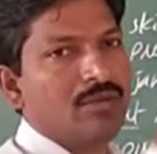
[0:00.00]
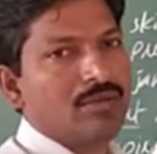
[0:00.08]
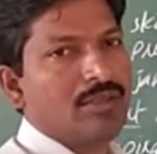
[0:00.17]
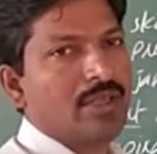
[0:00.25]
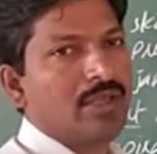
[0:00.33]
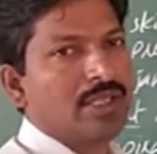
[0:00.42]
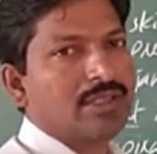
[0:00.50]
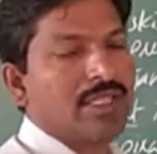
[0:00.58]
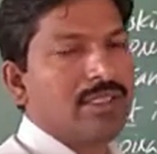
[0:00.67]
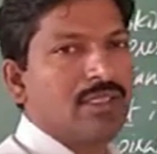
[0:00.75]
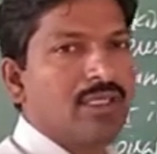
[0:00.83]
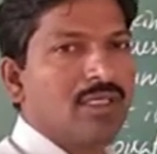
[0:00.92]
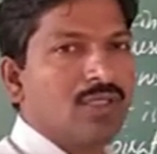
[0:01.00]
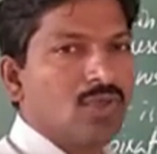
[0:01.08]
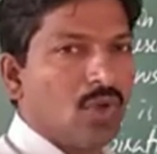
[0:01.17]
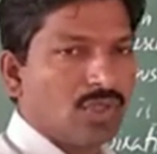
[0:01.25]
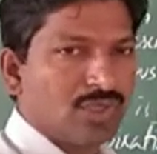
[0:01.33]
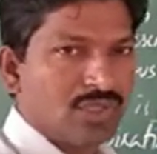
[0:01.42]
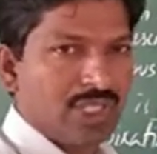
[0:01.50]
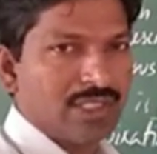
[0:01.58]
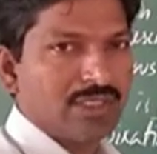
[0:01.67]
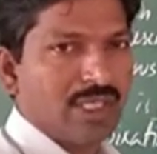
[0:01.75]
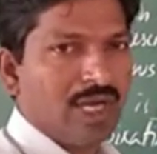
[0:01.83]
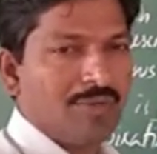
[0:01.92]
they extend the
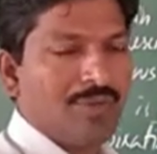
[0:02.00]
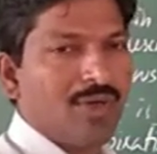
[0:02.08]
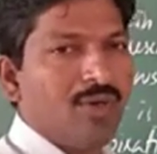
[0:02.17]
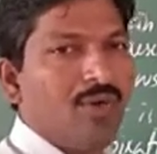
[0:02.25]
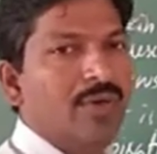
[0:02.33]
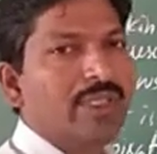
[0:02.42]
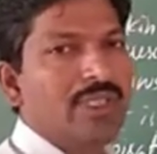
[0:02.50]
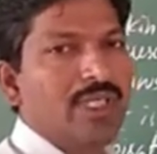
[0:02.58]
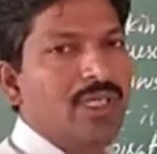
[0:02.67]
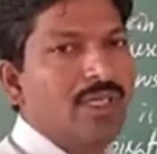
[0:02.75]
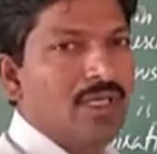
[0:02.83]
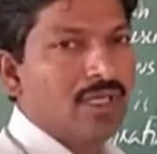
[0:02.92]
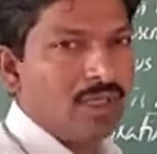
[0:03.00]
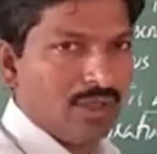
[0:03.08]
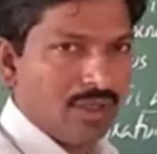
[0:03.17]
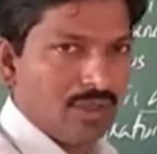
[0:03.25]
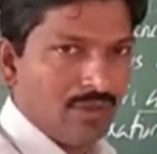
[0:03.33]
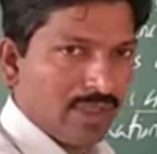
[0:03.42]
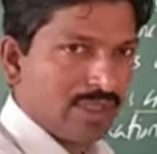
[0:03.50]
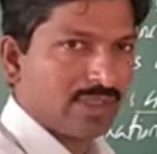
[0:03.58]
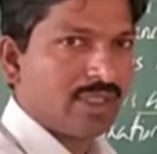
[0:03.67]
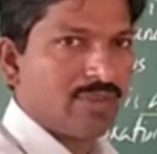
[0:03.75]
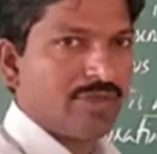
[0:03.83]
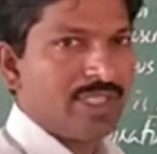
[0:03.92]
nostrils up over the water
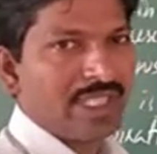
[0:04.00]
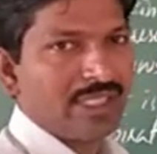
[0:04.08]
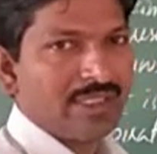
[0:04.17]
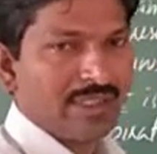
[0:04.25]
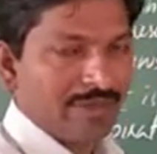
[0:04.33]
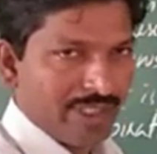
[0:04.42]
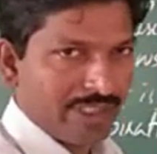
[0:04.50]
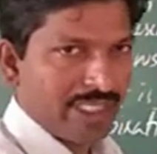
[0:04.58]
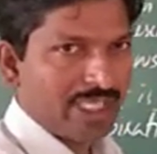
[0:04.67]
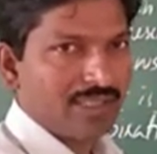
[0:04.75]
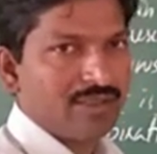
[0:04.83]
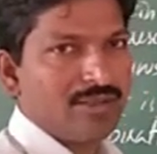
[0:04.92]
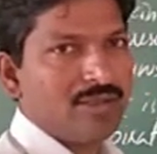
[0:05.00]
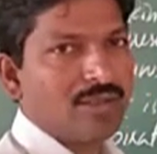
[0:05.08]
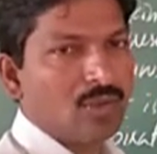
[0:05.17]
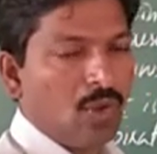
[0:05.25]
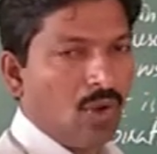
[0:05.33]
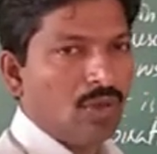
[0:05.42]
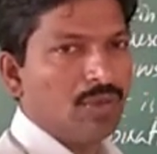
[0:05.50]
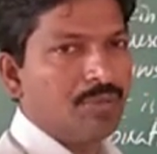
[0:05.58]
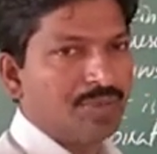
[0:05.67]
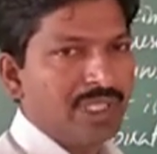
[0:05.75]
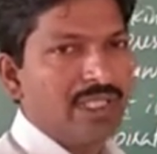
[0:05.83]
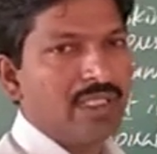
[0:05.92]
surface and they will take
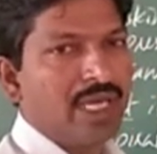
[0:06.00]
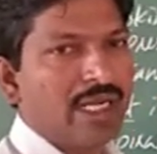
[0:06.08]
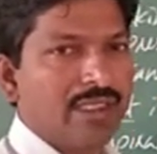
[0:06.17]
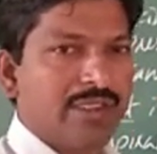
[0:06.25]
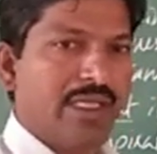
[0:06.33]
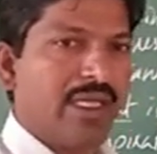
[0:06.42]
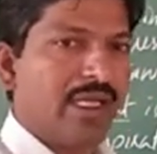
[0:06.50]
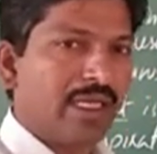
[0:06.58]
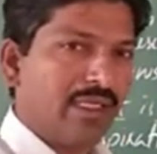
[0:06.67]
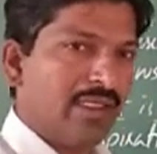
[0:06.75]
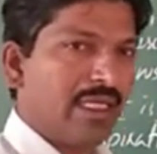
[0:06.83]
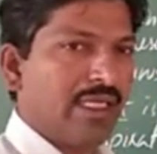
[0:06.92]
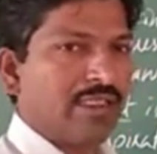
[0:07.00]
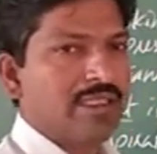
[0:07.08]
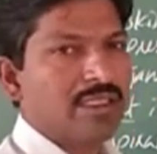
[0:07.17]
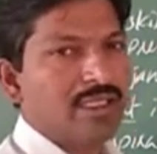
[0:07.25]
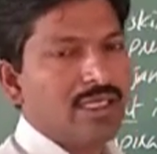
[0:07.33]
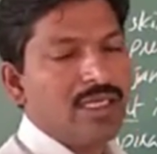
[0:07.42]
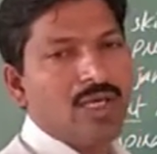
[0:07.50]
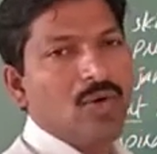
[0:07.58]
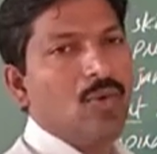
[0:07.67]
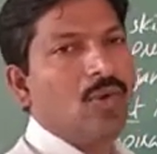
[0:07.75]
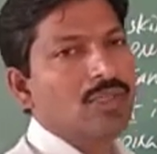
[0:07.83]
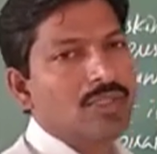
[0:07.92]
long breath and they again enter the
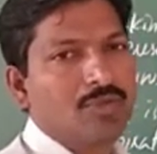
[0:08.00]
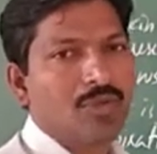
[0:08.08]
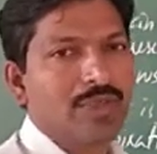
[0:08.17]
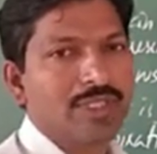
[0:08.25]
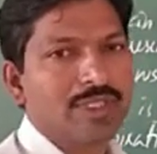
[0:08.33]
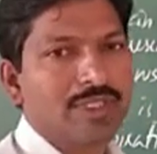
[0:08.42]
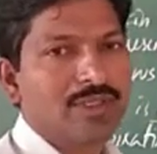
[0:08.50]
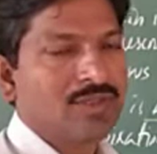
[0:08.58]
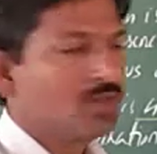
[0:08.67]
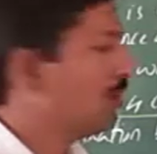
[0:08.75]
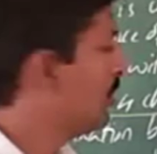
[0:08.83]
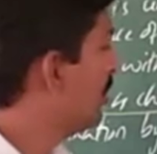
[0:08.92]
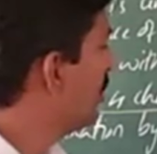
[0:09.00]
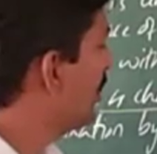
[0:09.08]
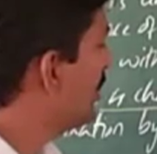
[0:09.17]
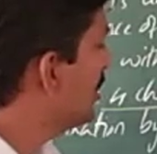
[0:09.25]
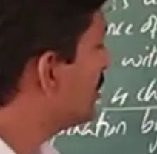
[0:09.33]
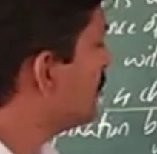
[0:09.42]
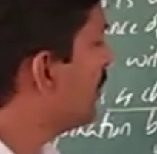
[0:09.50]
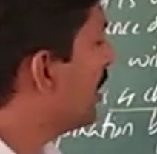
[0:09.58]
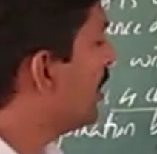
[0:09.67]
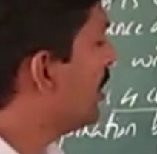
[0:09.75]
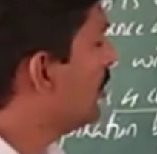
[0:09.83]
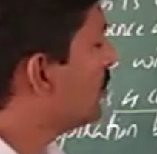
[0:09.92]
water bodies. So, in this
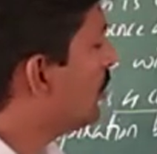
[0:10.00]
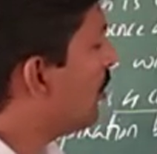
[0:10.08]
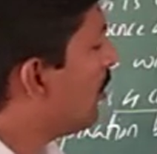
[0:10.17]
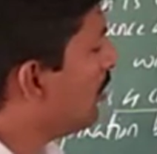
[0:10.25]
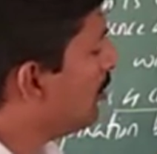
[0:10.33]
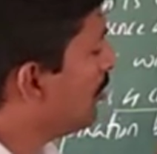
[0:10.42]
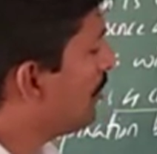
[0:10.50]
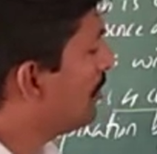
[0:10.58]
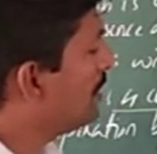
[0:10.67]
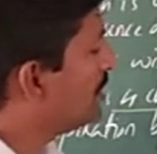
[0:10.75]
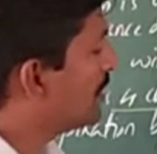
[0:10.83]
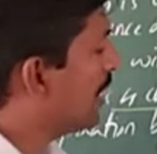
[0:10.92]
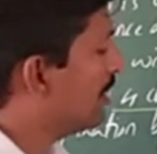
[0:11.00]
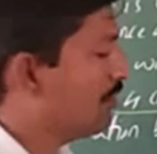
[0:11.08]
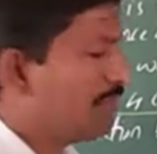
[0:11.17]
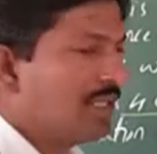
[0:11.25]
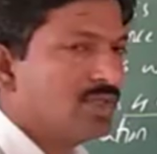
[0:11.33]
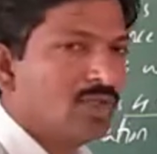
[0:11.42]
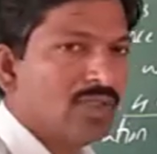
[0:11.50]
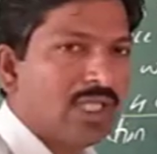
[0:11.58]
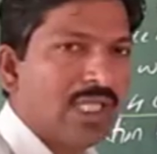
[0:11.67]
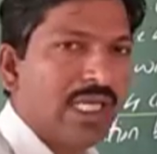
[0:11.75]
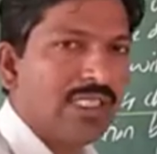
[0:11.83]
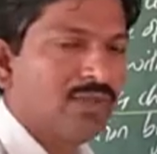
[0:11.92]
way, so all mammals can depend on the
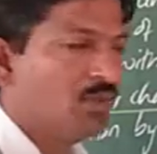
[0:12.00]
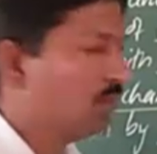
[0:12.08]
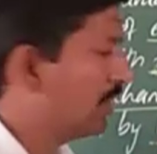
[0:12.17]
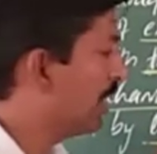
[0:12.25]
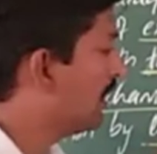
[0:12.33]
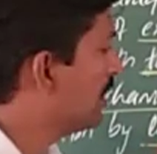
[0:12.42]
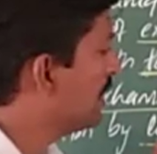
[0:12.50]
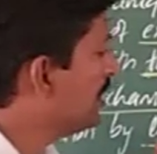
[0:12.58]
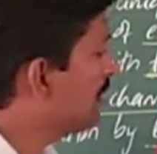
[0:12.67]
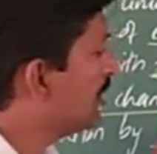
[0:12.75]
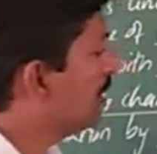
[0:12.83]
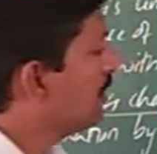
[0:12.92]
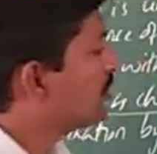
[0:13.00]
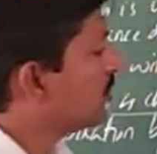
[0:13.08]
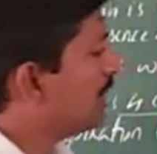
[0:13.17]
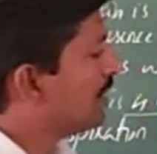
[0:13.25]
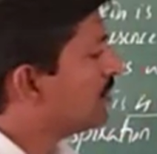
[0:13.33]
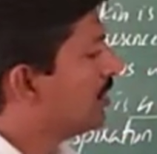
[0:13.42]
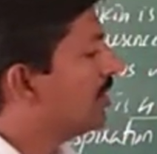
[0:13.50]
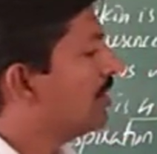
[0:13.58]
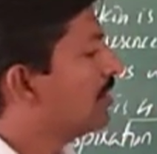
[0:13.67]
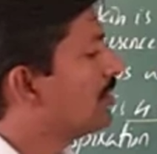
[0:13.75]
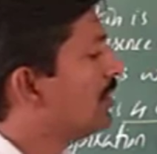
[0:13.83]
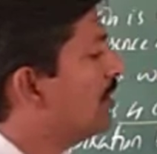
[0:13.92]
lungs only, right. So, next one,
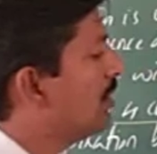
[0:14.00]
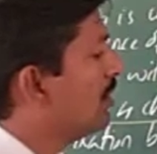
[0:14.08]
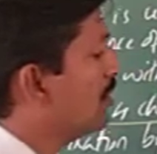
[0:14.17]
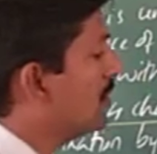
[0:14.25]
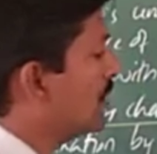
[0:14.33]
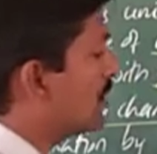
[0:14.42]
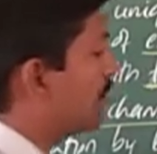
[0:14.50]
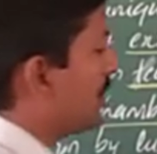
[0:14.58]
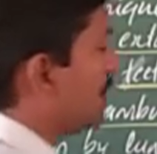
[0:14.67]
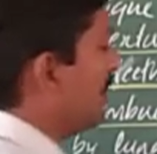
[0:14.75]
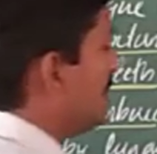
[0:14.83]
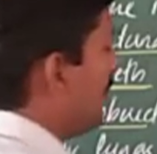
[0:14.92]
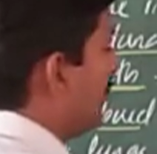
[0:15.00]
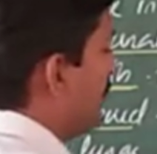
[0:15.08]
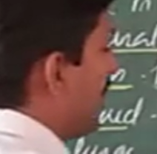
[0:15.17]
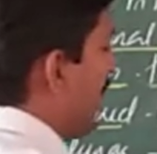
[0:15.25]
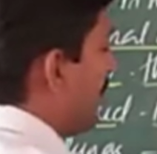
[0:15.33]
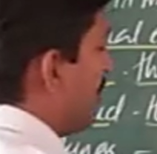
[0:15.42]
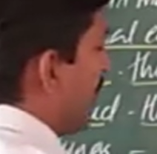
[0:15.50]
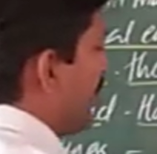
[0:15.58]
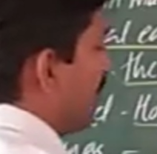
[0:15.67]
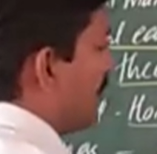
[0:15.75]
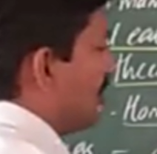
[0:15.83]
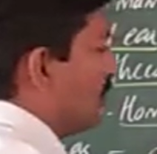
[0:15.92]
there is a presence of
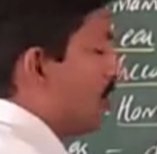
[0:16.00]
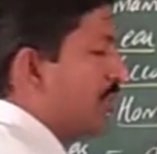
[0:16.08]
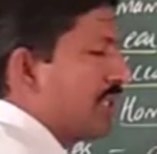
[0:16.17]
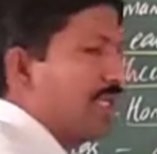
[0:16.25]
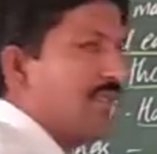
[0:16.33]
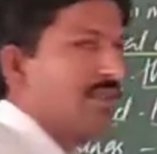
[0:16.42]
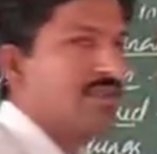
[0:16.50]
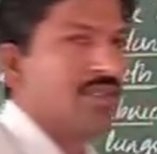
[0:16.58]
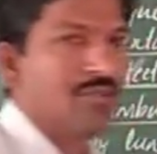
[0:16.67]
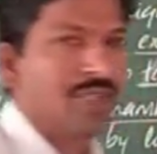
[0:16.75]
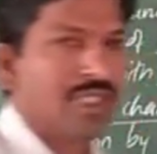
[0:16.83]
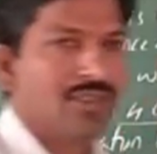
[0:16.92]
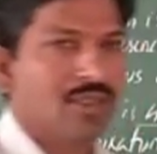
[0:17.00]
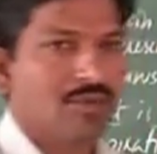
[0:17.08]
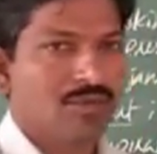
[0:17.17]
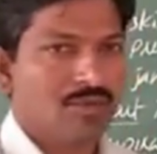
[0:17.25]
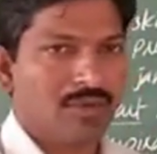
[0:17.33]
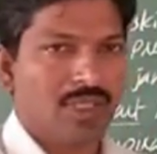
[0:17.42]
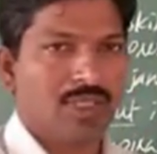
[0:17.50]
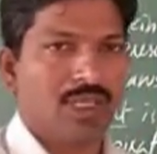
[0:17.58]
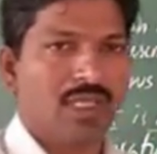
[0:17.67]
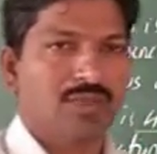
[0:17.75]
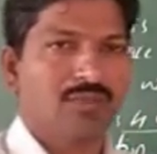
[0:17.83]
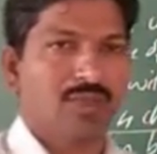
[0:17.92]
diaphragm. So, which can separate the
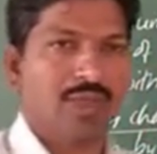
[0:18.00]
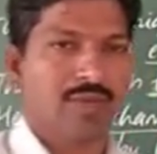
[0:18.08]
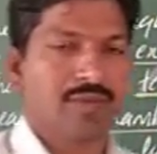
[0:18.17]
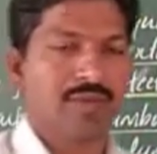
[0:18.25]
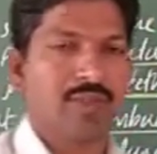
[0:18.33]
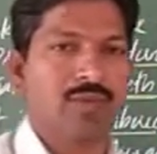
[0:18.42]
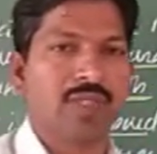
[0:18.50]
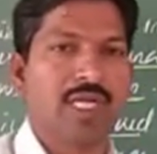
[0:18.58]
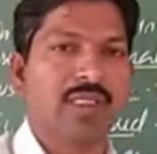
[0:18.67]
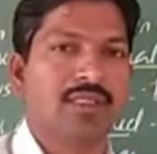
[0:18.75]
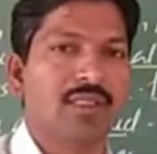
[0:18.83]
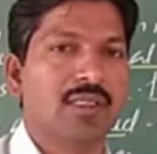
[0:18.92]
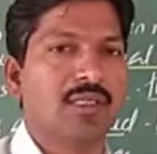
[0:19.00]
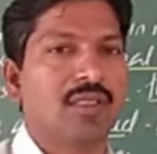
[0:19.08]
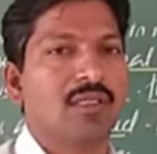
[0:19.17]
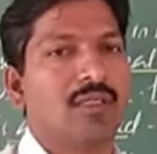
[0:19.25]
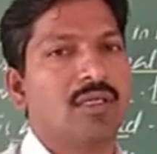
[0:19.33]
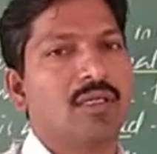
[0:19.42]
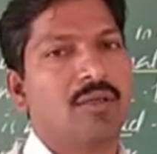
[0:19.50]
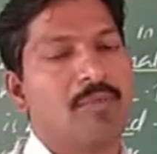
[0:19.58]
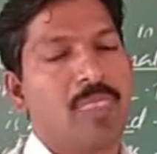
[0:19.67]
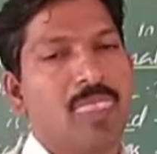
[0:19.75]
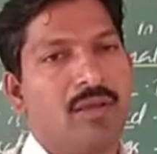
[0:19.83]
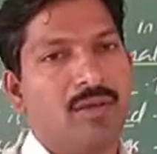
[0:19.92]
as we know that the
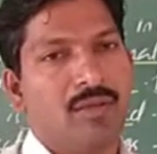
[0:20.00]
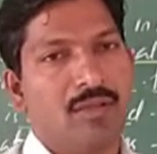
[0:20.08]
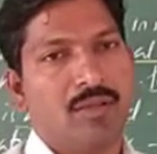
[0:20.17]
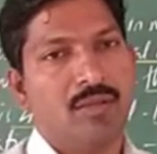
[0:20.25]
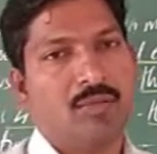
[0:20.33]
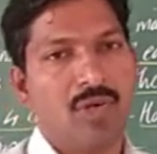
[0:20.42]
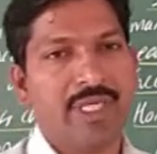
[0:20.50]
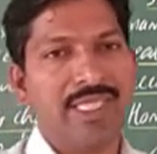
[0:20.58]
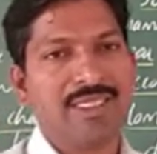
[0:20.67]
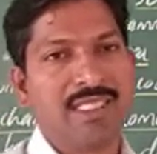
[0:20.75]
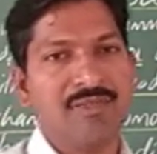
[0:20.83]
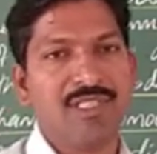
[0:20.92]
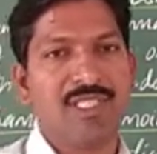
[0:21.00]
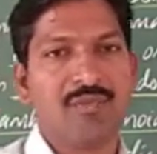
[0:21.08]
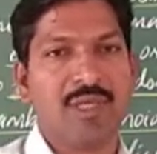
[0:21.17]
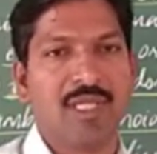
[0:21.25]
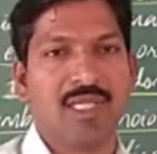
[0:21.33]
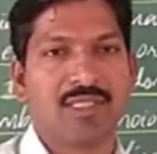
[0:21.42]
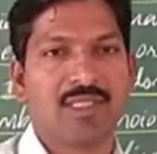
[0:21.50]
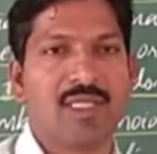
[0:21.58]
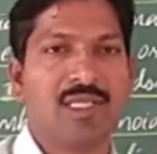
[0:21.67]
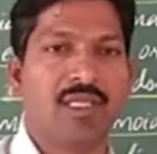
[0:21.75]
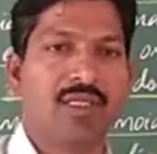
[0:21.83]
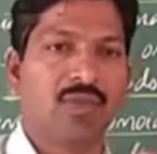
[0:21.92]
body is divisible
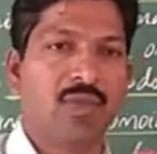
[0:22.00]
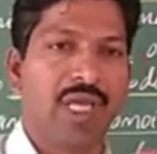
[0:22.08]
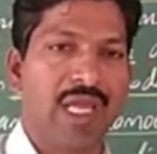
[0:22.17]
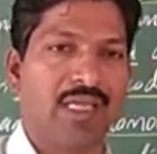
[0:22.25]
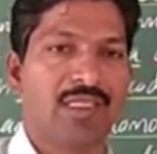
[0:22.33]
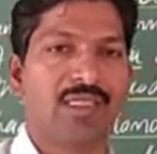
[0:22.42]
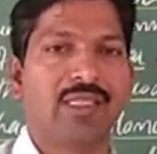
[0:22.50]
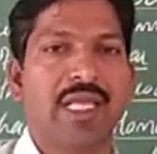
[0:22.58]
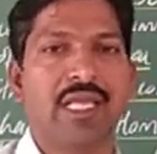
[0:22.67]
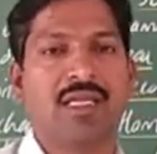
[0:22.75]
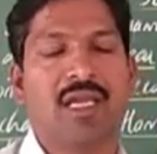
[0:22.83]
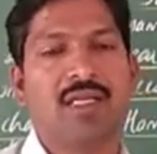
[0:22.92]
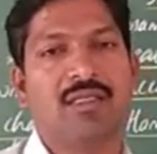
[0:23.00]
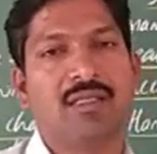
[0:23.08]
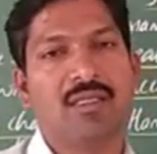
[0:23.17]
externally into head, neck and